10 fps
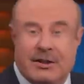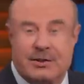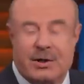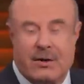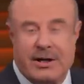a
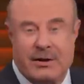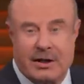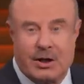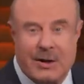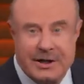story or
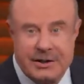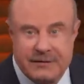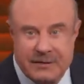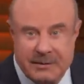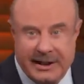a question
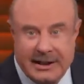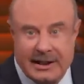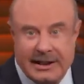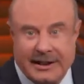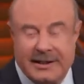for me?
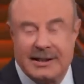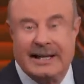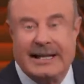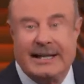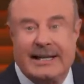Click the
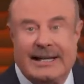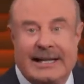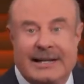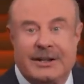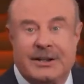link
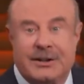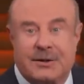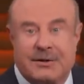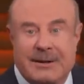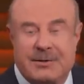in the
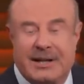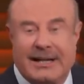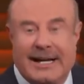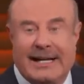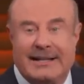description
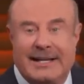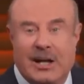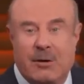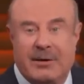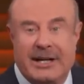and
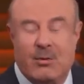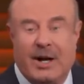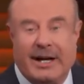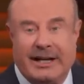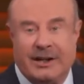tell me
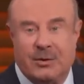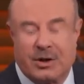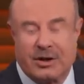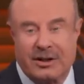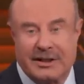what in the
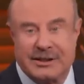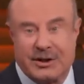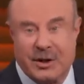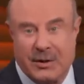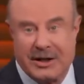world is
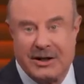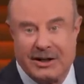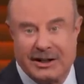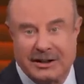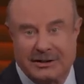going
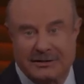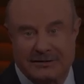on.